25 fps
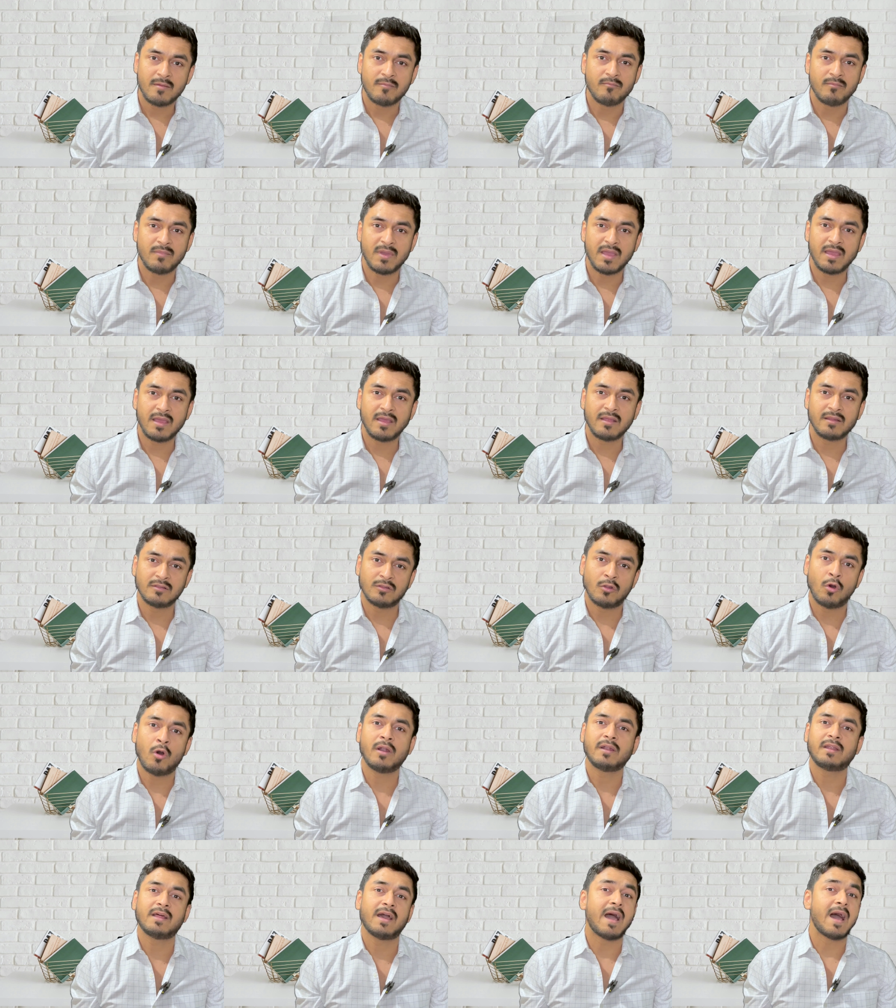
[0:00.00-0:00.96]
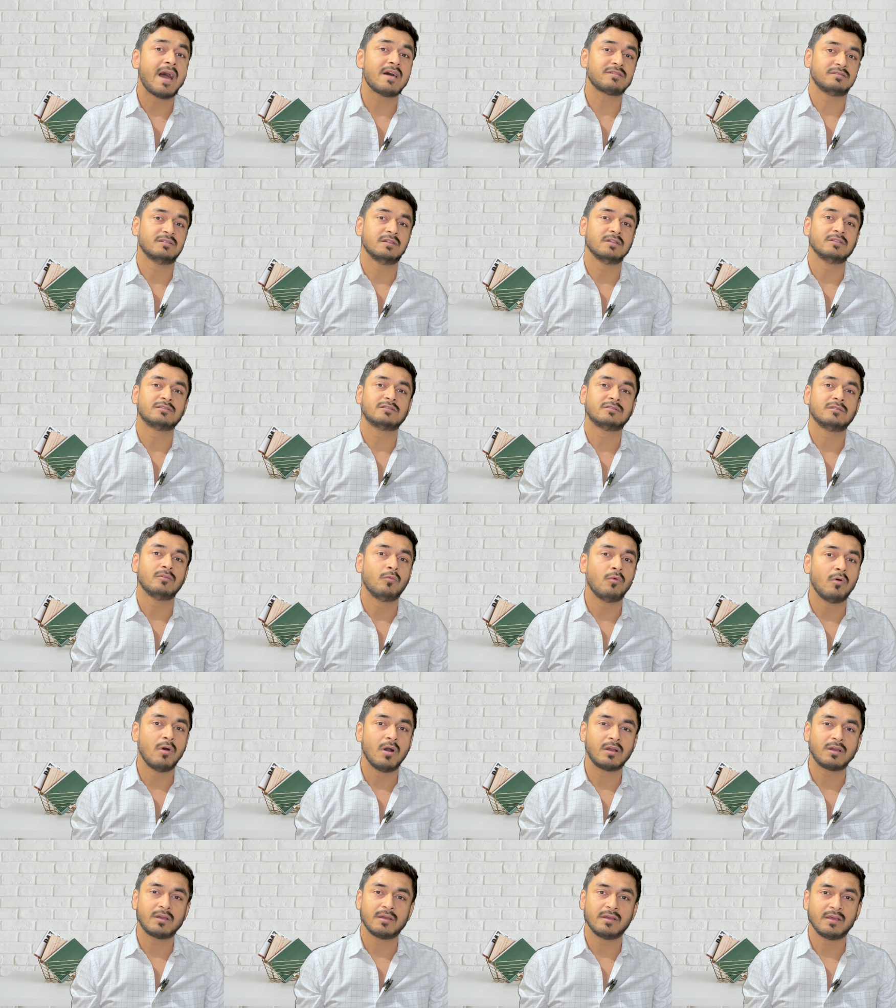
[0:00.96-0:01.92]
may not as this
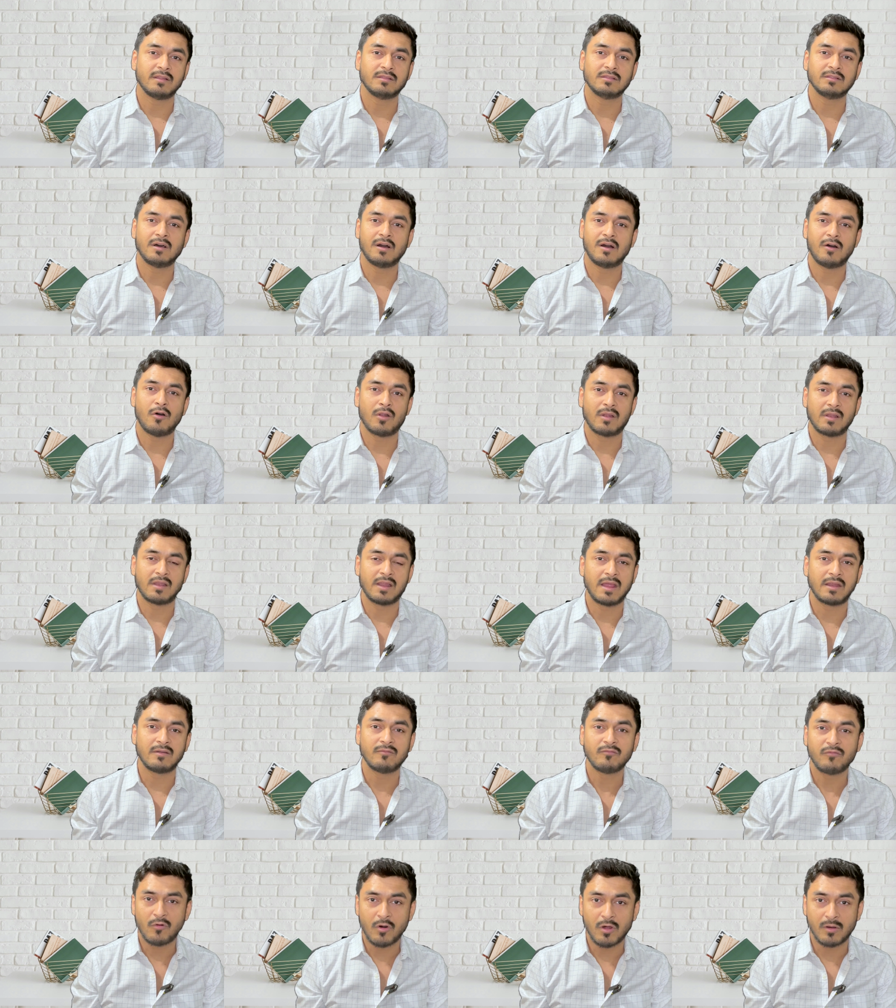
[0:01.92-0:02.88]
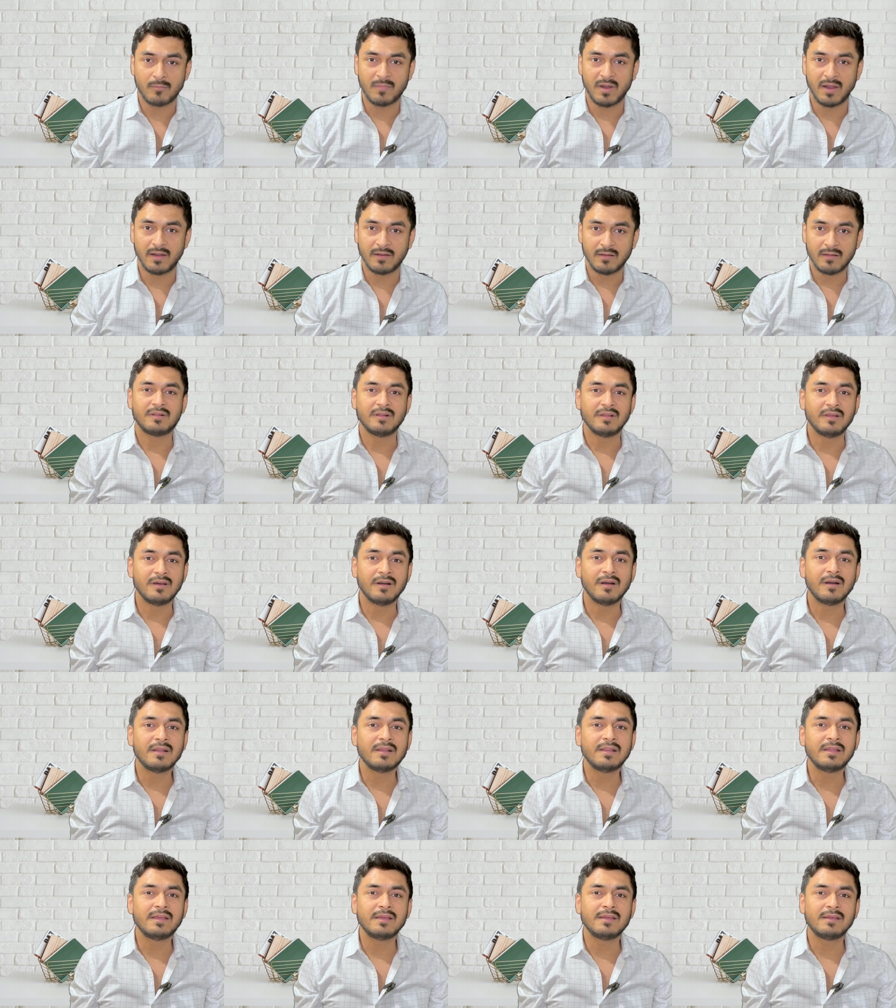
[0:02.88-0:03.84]
work in the online format.
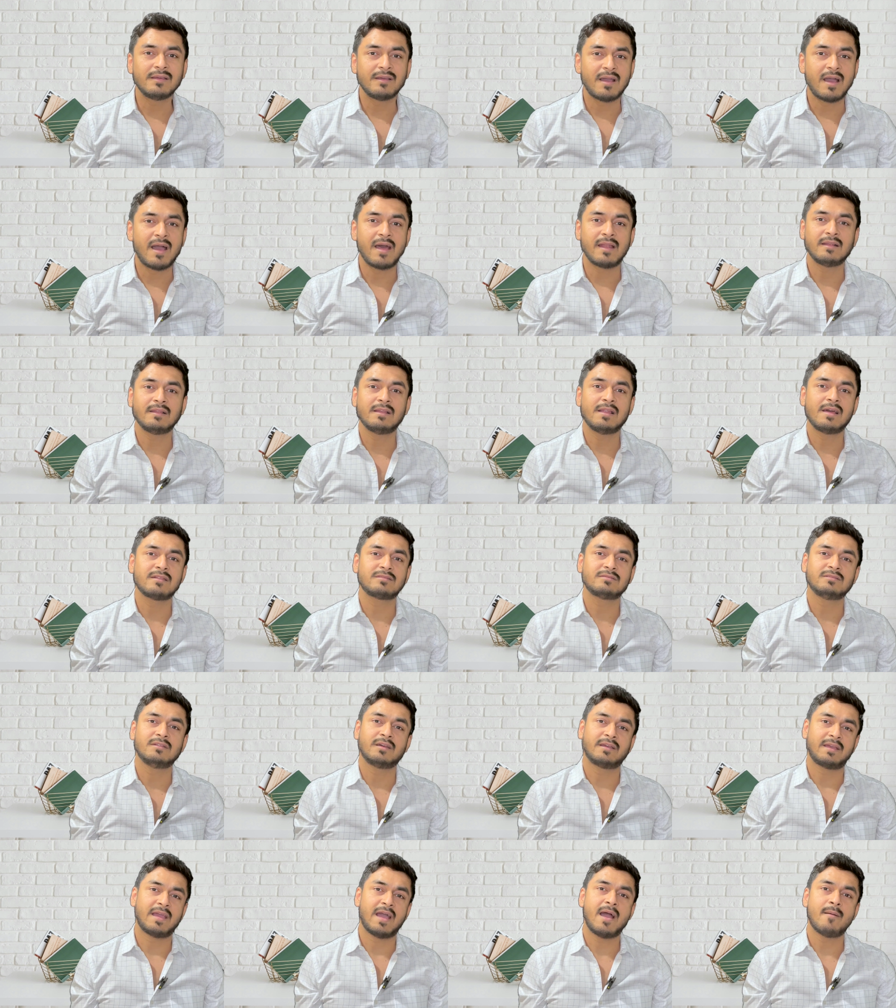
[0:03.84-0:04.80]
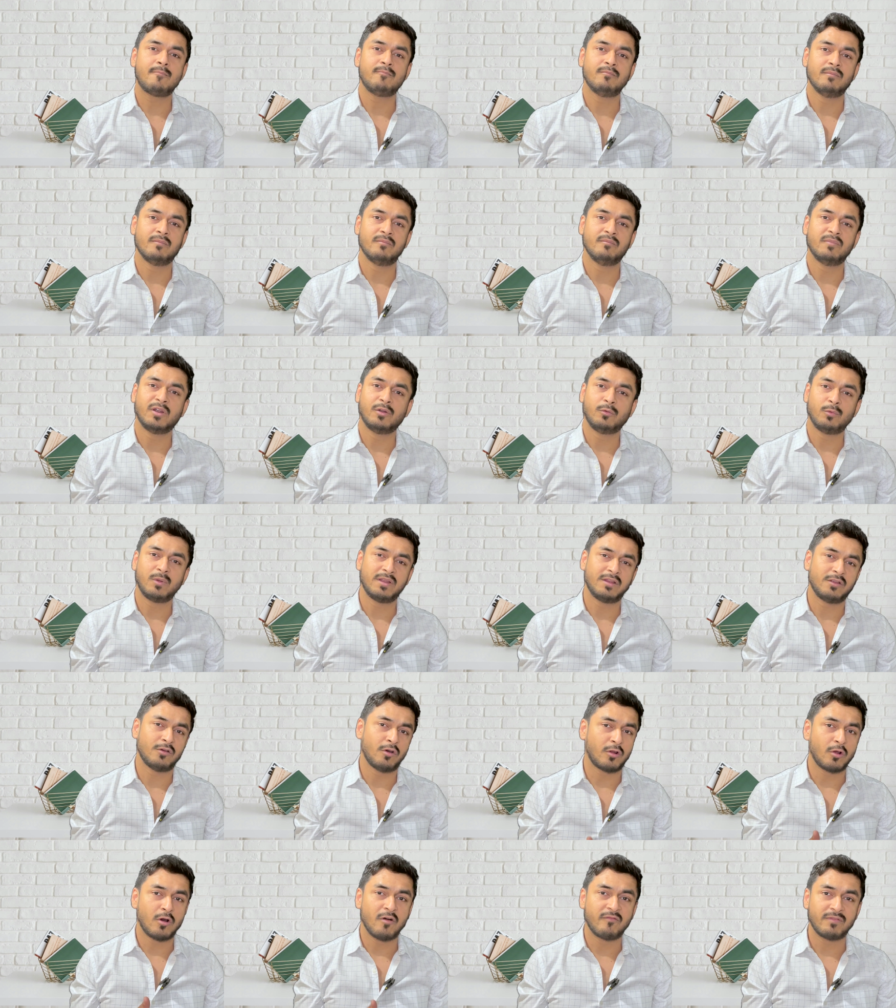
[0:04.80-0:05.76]
Clearly analyze the gap between
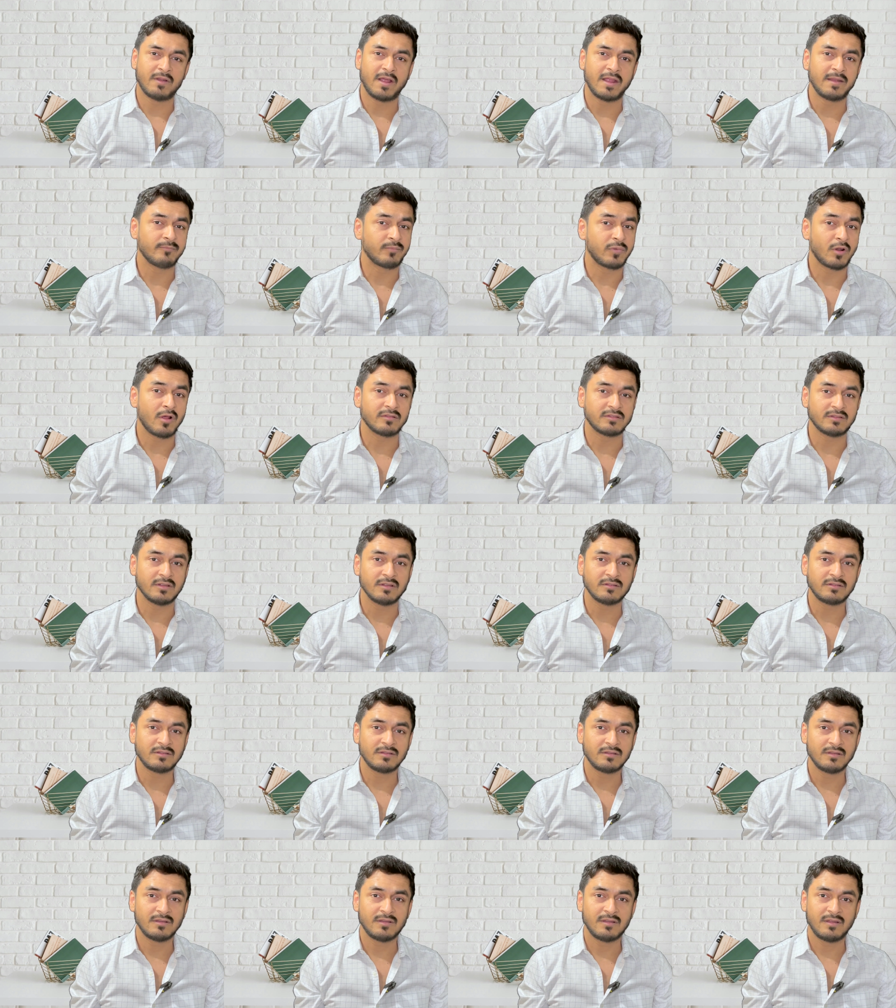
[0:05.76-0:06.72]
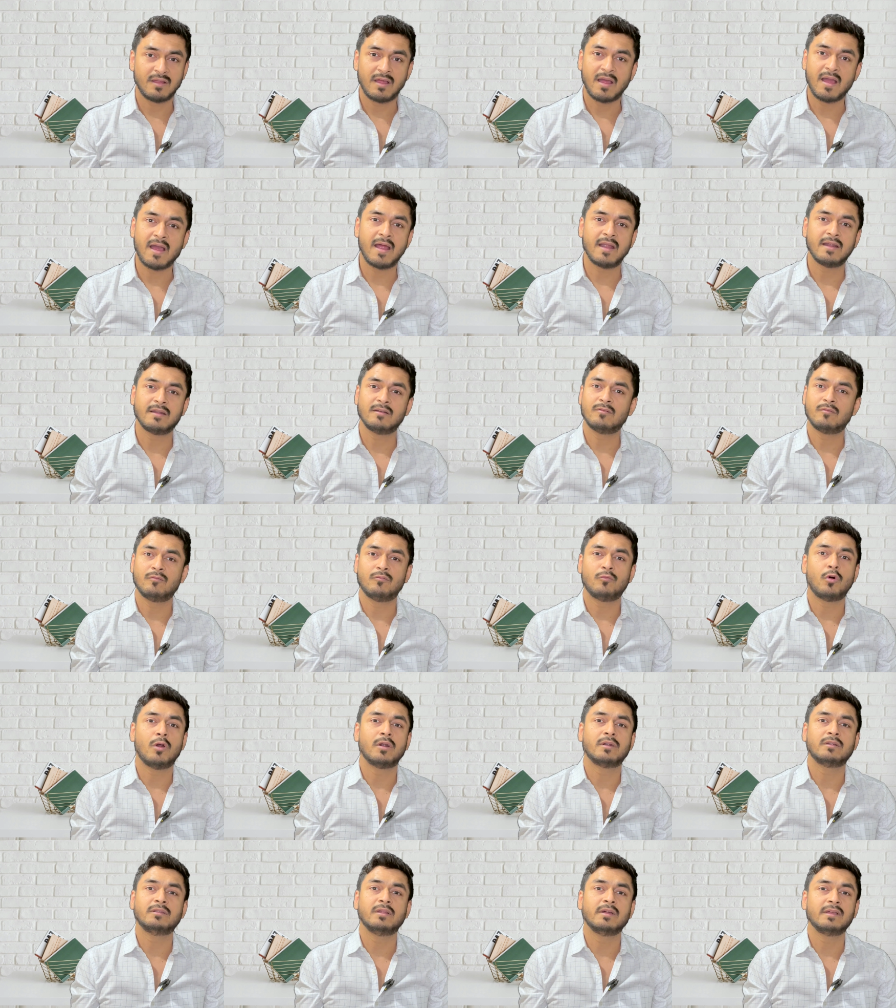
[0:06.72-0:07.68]
your offline process and
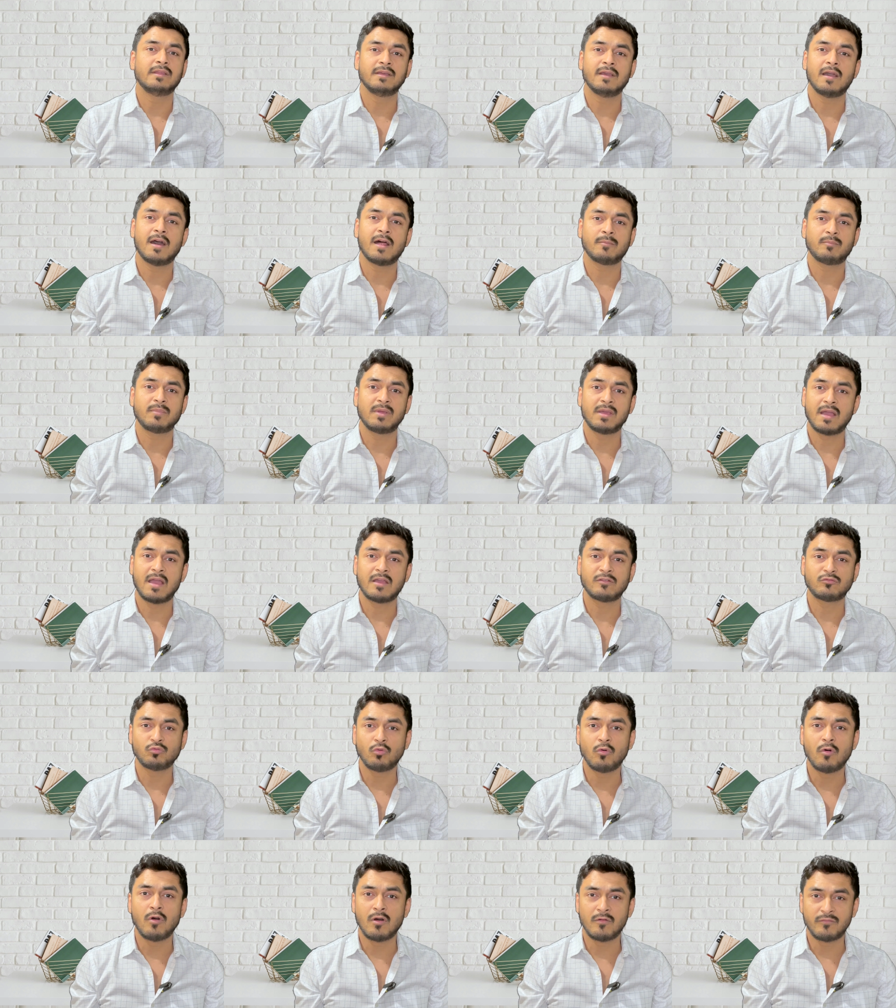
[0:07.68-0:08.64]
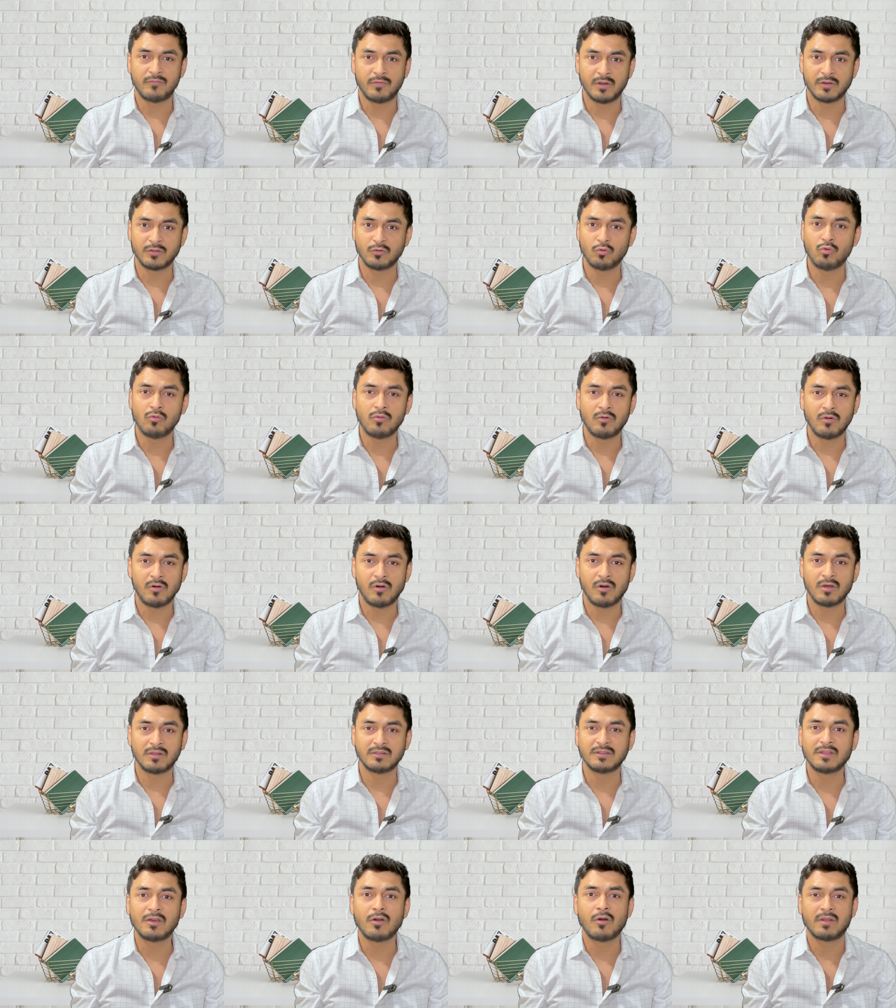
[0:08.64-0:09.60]
what the ERP has to offer you
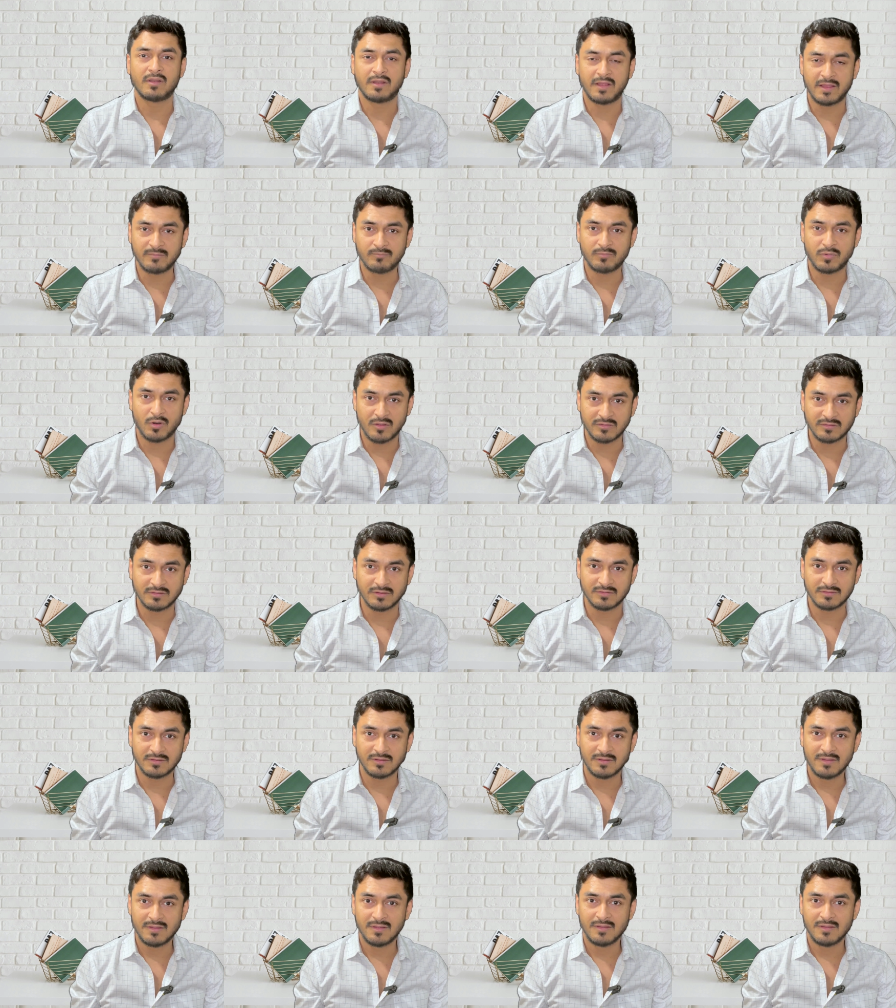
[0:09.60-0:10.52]
on the online process.